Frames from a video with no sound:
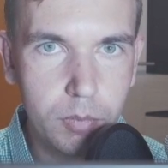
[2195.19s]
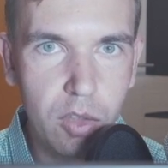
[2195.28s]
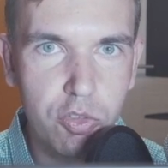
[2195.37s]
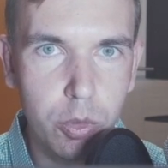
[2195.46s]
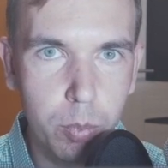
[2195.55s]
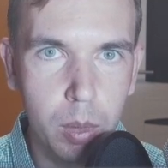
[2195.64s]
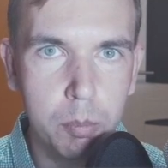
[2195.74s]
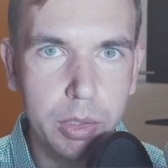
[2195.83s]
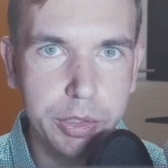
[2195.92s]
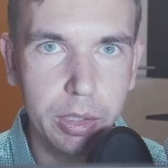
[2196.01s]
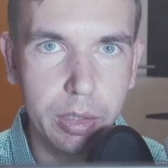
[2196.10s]

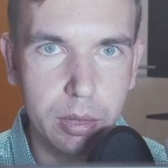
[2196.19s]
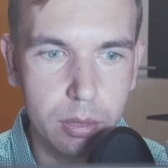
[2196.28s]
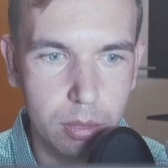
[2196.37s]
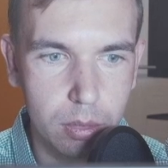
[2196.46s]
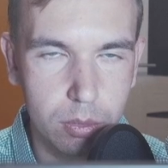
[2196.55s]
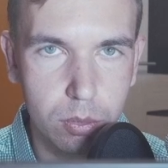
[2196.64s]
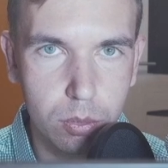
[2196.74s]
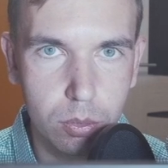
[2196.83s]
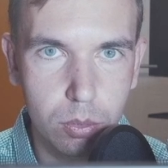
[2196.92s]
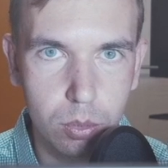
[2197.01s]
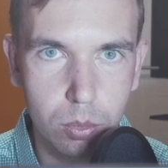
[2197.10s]
publishing it
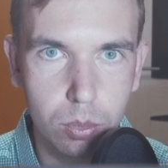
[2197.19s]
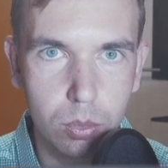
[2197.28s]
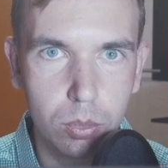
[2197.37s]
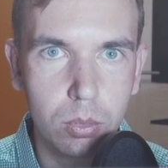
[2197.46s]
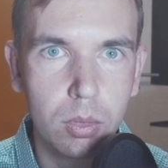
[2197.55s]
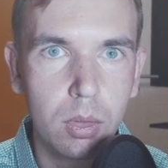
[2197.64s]
to